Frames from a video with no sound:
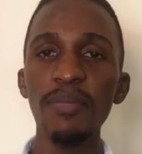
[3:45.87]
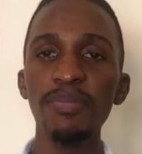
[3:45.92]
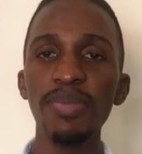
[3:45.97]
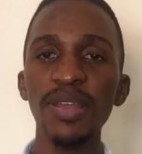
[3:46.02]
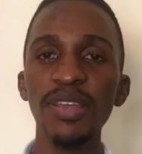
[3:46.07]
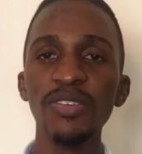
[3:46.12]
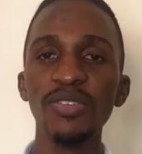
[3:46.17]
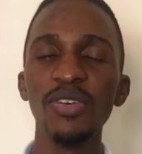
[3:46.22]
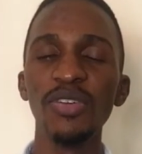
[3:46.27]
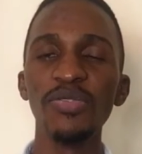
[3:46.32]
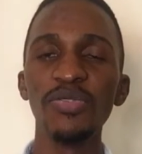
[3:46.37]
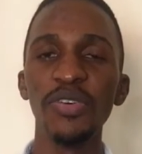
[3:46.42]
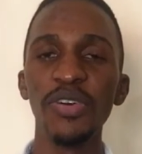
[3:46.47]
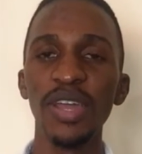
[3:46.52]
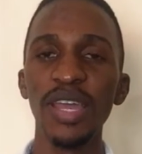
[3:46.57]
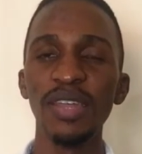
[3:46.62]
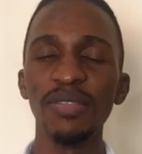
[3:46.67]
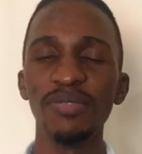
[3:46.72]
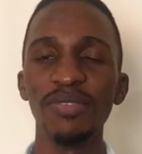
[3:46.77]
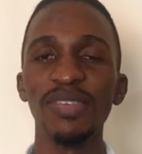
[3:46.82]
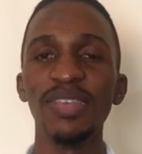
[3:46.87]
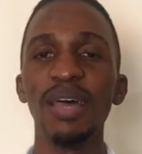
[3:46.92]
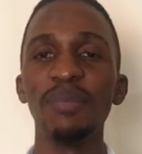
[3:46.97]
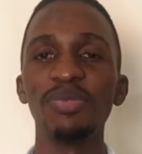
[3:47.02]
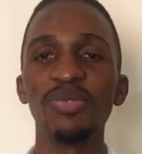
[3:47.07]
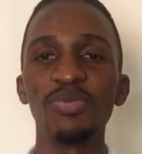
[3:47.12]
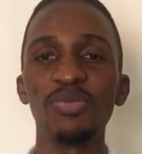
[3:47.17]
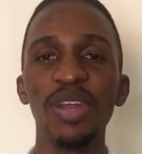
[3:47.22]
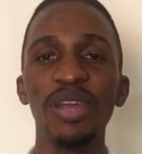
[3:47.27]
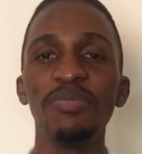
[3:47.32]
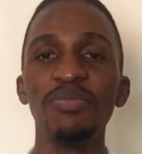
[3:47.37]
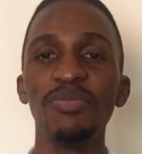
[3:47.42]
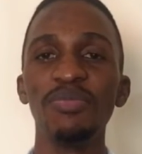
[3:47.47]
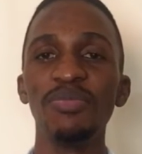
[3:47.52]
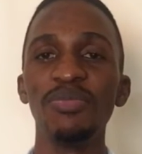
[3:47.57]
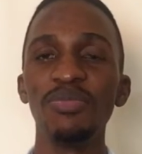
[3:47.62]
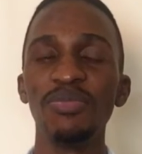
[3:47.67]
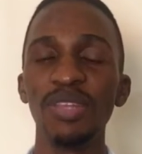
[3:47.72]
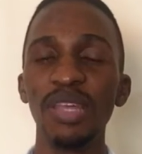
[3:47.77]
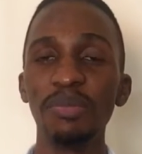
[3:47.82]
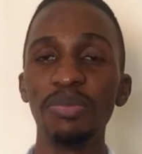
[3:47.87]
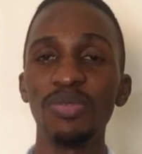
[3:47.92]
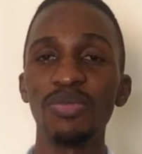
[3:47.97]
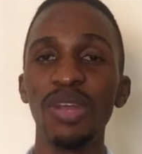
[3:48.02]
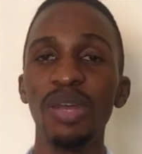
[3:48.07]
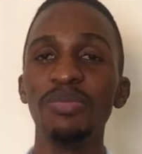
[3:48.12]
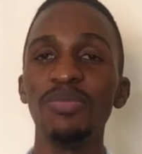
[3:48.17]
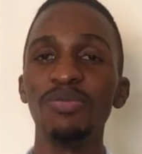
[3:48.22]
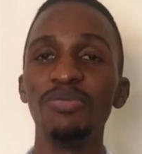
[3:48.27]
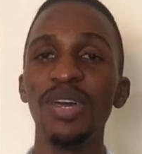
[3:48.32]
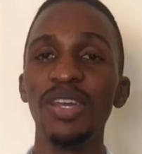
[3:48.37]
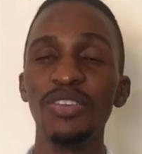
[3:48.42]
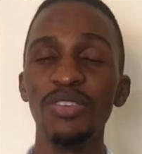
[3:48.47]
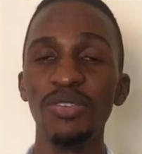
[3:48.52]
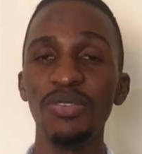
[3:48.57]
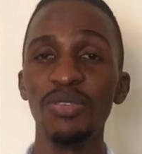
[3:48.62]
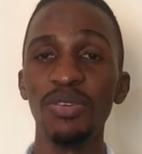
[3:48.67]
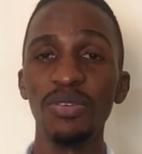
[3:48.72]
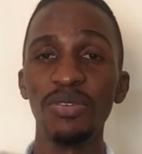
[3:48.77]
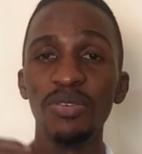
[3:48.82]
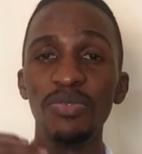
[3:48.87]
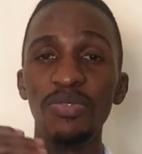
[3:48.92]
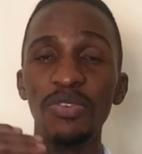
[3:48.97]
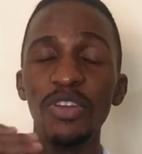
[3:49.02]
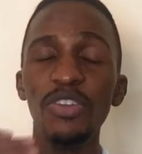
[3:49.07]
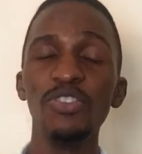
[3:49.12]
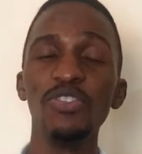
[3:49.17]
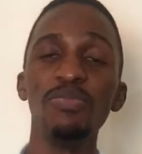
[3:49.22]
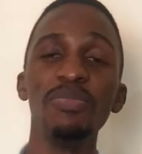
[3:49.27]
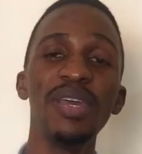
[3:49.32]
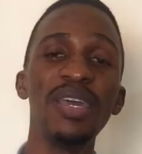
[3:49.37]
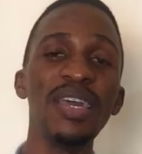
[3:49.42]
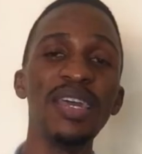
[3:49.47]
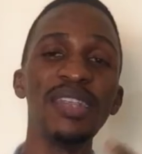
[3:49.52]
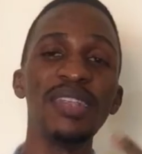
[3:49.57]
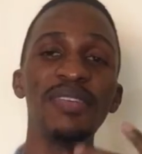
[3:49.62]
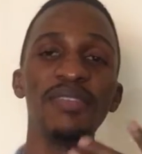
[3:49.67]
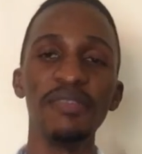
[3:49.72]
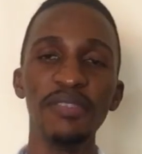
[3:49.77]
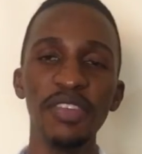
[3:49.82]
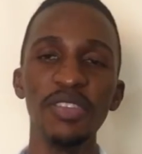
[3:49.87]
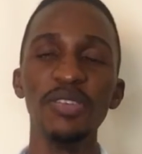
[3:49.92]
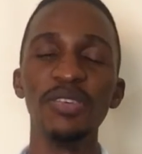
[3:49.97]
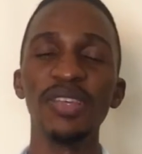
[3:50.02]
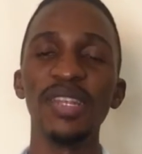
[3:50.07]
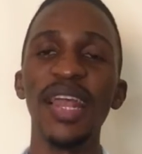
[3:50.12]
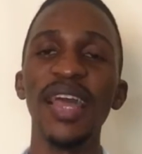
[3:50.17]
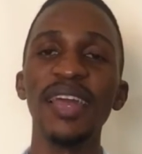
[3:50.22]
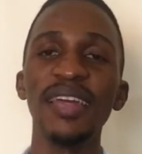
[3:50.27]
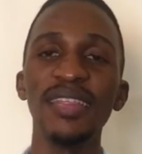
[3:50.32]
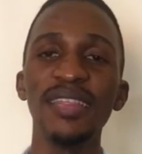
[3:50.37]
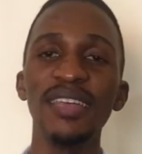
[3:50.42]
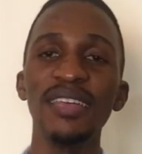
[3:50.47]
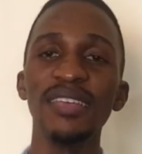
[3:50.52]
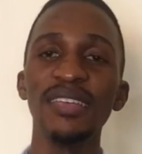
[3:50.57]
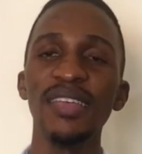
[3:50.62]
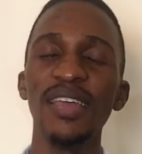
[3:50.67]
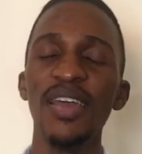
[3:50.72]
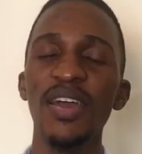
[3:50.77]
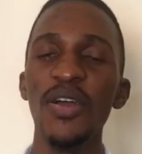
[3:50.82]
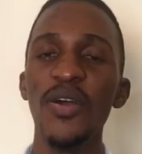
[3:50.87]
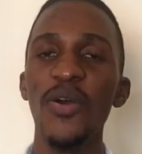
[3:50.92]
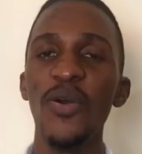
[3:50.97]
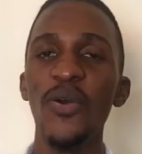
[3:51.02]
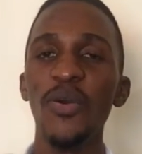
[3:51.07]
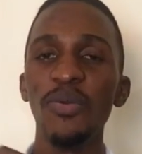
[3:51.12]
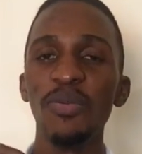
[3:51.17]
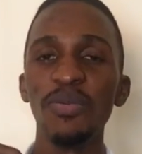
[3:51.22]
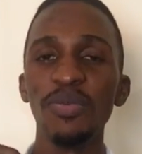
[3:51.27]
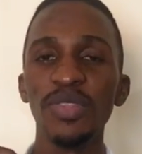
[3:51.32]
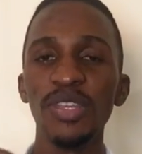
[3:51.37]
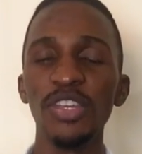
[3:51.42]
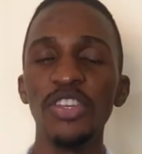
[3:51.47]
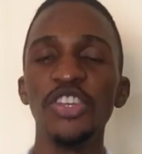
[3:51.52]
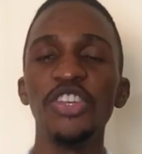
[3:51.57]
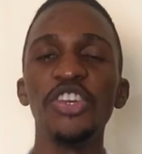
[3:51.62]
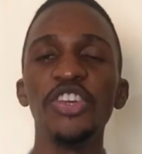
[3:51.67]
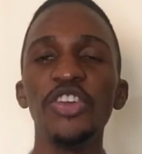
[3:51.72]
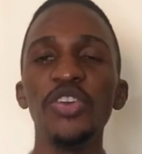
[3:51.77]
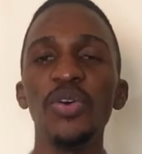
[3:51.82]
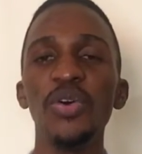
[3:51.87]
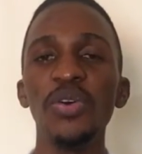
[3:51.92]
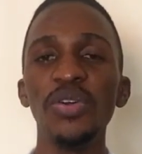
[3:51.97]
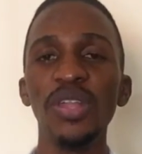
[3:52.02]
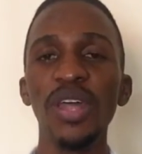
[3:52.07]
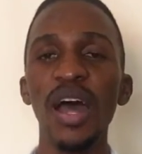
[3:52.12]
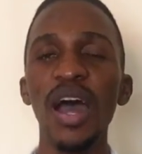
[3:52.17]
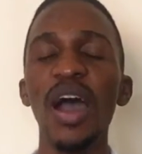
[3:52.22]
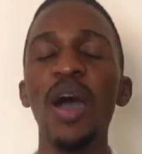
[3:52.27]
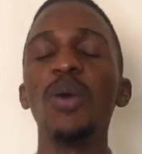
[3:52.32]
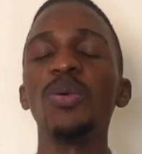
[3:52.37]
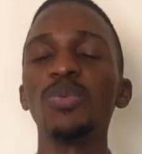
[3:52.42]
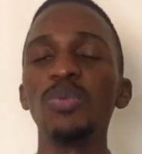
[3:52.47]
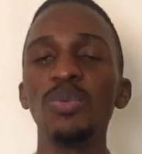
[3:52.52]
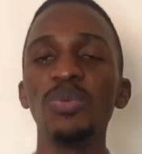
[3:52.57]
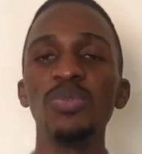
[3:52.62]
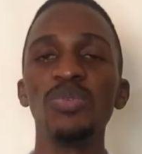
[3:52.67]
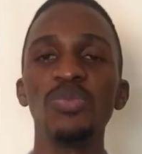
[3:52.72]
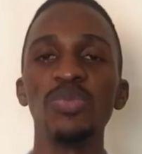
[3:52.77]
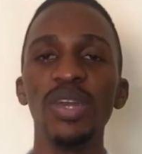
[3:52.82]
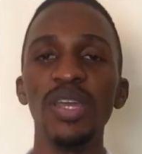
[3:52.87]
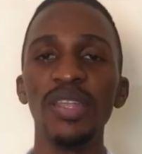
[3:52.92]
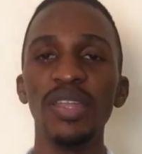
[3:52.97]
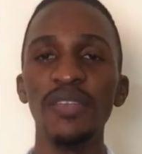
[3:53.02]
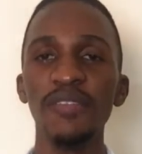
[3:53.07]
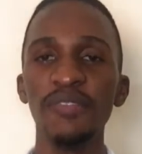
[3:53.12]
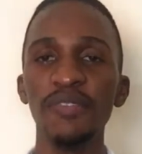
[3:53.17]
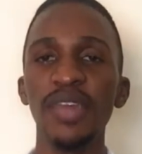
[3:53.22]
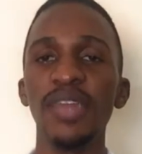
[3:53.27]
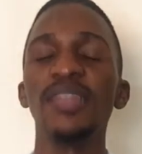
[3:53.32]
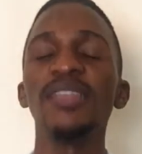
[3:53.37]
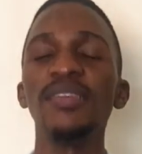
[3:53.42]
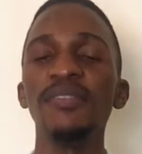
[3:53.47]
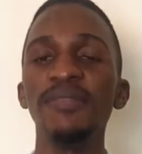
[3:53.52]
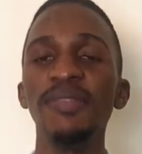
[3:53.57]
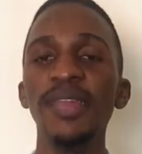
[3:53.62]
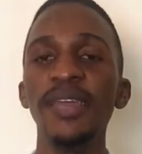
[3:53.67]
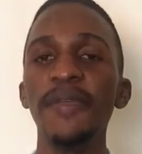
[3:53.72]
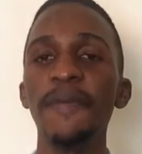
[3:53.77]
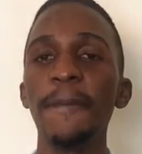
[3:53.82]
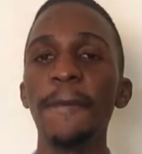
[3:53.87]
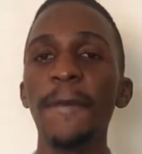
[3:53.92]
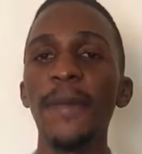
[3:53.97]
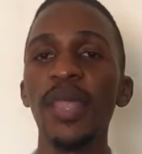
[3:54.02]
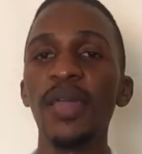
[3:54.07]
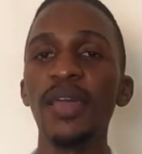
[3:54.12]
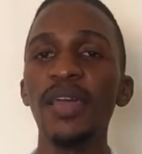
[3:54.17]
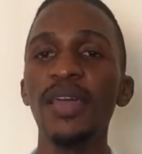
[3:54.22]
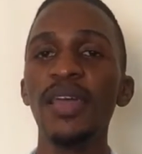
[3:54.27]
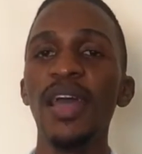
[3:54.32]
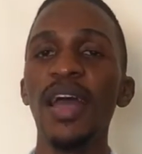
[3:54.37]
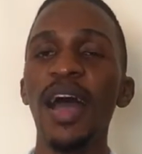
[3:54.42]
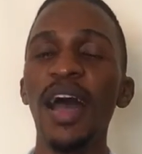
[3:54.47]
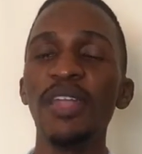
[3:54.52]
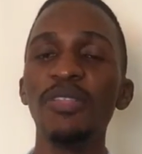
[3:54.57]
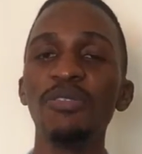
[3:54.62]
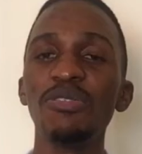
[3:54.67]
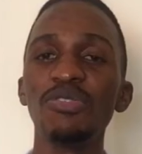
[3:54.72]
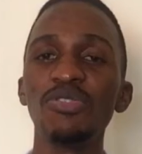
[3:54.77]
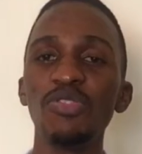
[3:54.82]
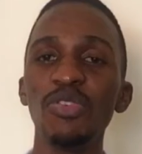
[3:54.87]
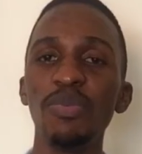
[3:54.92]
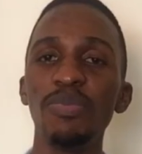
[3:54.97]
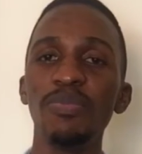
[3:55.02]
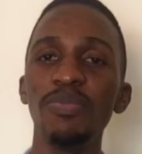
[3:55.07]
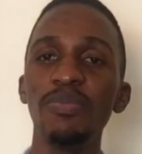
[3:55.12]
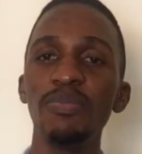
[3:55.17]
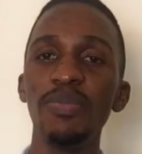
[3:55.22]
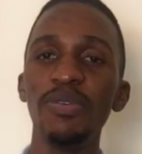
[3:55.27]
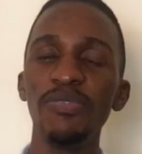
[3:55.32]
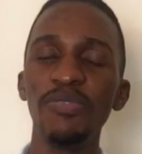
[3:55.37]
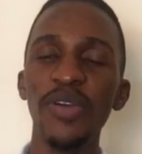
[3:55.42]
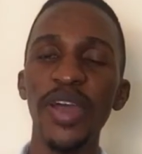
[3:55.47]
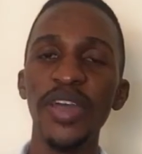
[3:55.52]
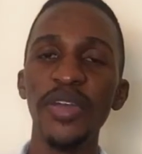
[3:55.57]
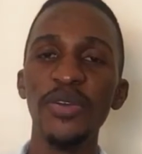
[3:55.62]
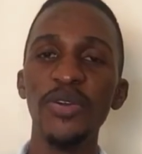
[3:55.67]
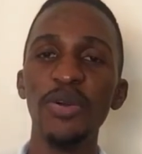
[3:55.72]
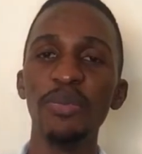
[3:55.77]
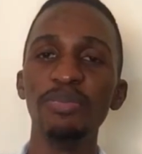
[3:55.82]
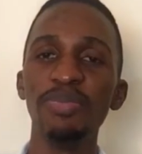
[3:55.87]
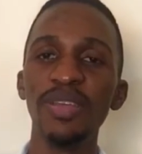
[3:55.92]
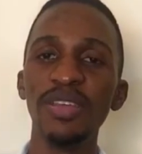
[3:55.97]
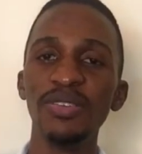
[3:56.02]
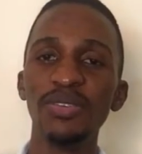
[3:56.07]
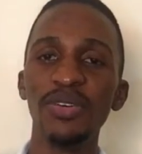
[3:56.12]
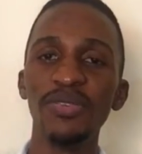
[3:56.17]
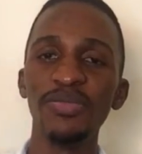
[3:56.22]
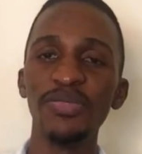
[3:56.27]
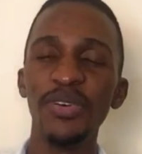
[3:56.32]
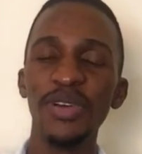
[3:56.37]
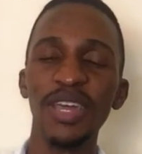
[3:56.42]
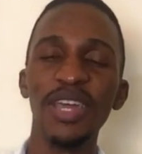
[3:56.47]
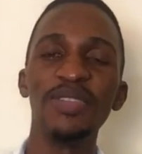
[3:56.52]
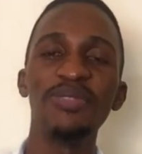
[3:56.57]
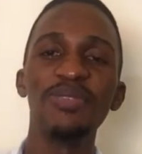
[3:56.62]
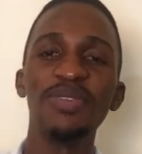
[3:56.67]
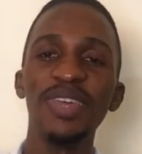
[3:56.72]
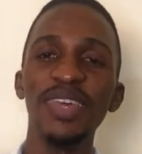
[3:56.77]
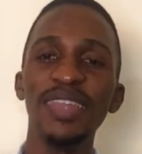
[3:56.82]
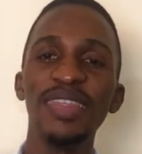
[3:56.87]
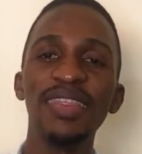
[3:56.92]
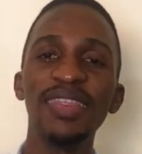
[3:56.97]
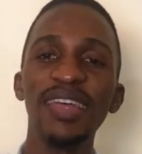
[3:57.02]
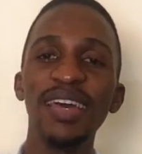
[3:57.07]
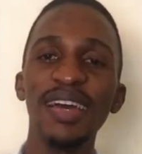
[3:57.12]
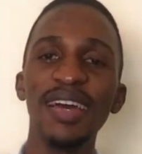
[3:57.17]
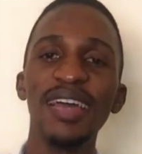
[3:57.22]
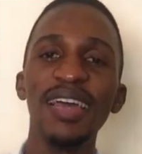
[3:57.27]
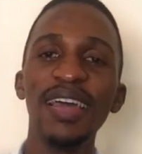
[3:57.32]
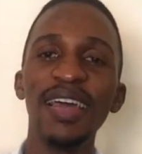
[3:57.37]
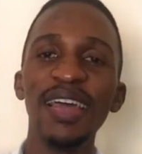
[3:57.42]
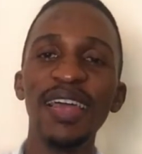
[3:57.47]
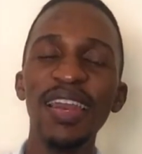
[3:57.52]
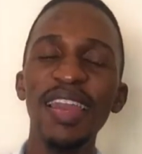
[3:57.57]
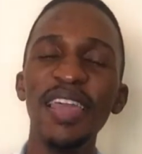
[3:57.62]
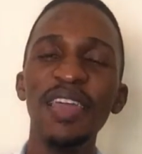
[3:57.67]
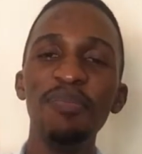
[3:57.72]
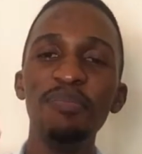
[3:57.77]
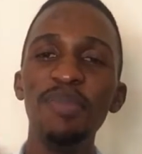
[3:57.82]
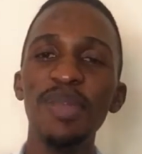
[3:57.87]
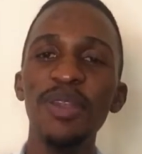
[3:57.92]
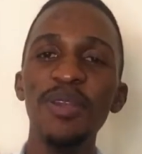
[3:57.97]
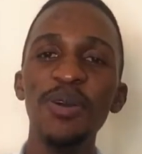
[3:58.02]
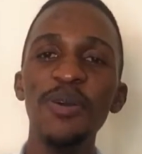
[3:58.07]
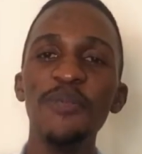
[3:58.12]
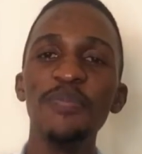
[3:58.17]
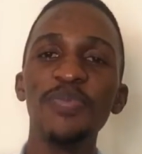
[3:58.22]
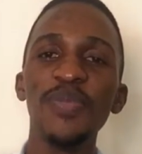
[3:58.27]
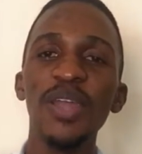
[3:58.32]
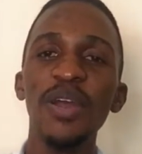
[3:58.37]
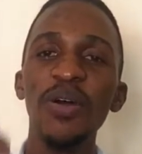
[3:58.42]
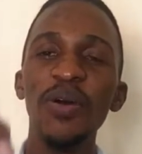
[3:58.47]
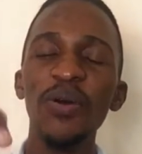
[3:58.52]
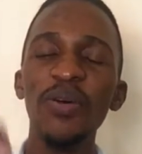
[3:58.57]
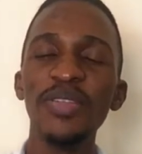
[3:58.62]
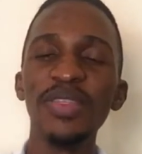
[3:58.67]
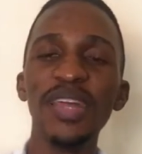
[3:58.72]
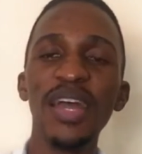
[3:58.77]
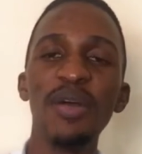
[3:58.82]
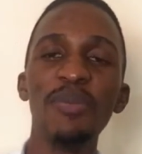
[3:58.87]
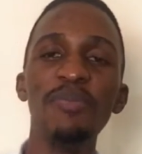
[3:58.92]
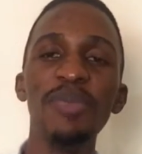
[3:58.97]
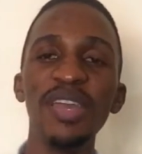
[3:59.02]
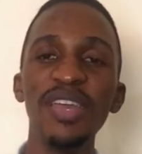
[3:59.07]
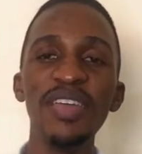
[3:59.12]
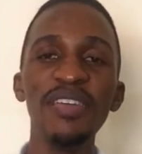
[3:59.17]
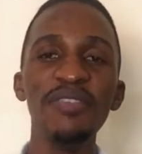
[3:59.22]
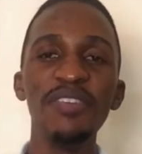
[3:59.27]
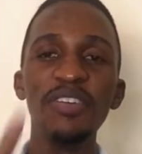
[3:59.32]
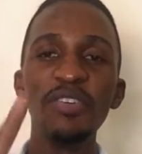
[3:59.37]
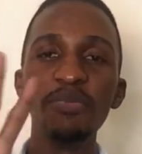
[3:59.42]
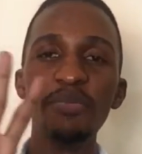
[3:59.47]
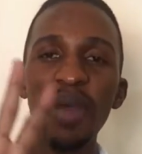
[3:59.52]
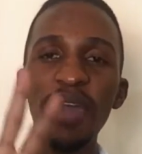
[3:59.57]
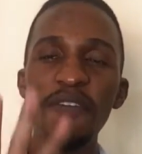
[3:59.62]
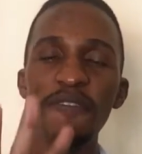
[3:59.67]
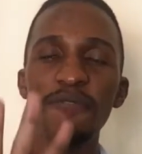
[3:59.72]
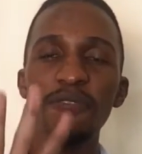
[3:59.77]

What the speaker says: please don't forget to subscribe to my channel for you to be getting videos like this, teaching you on how to lose weight effectively. Okay, and also before I go, please don't forget to hit the link below, and I'll be giving my